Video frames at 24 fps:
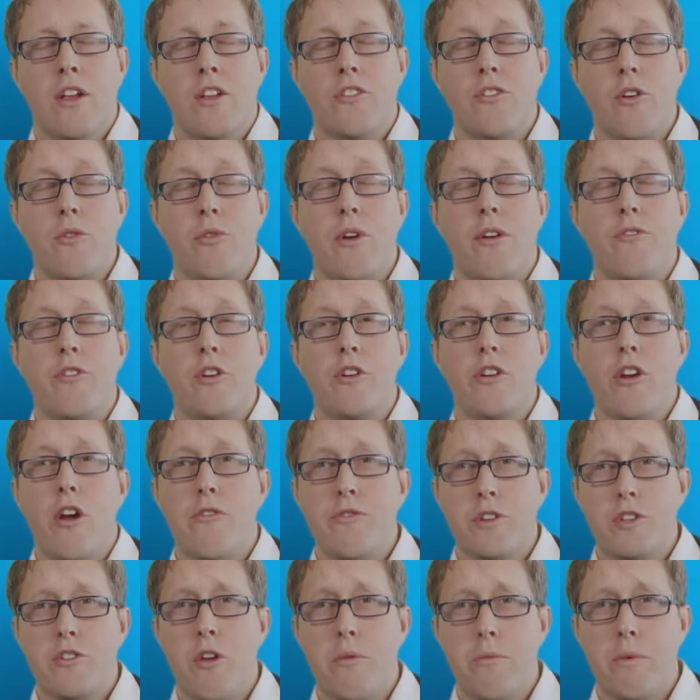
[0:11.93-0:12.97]
So if you're an
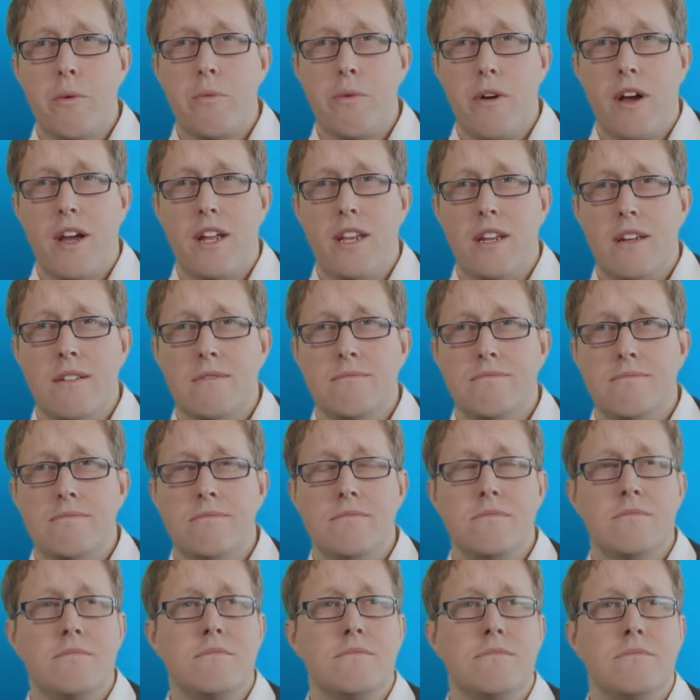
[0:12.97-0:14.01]
over-the-top provider,
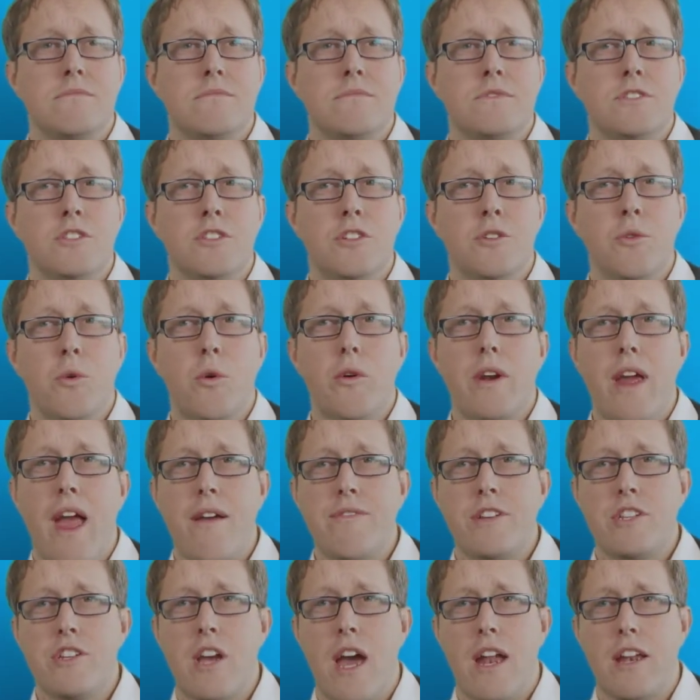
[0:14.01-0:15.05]
you already
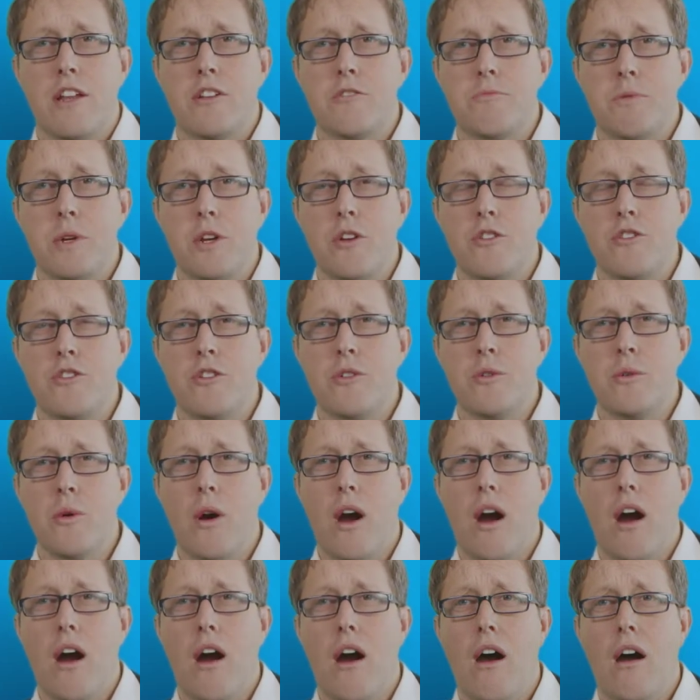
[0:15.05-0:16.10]
have a challenge because
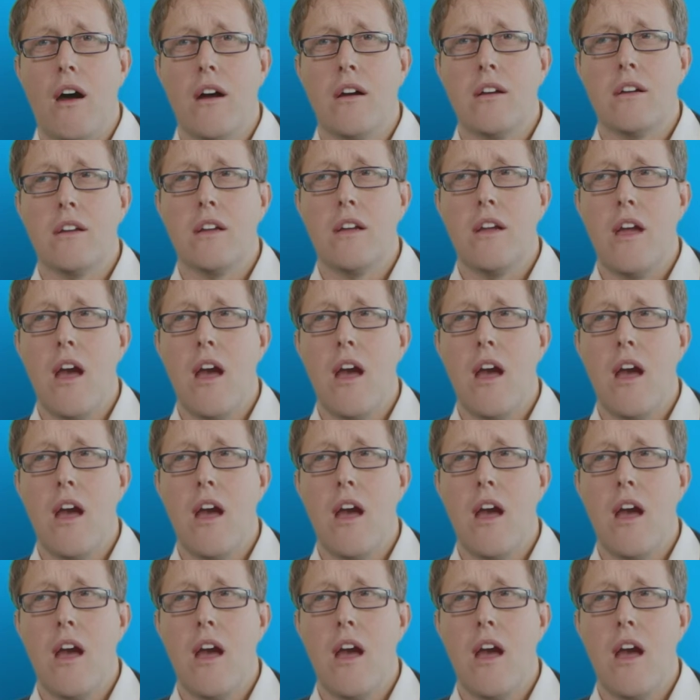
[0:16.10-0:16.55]
you are